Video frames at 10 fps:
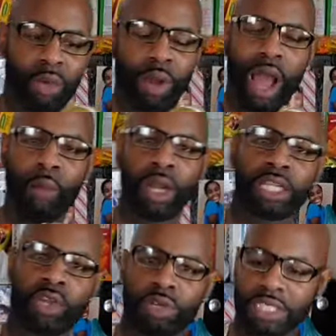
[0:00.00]
So what I
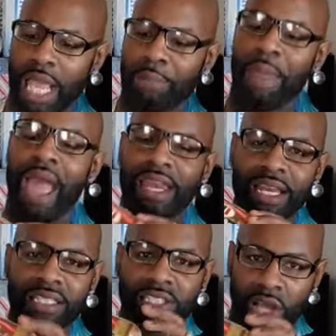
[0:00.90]
want to do is like patty
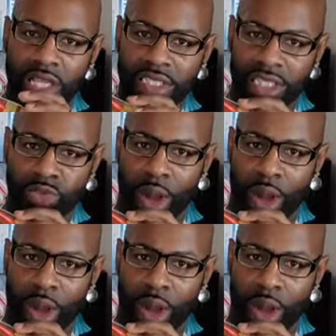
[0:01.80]
this sausage,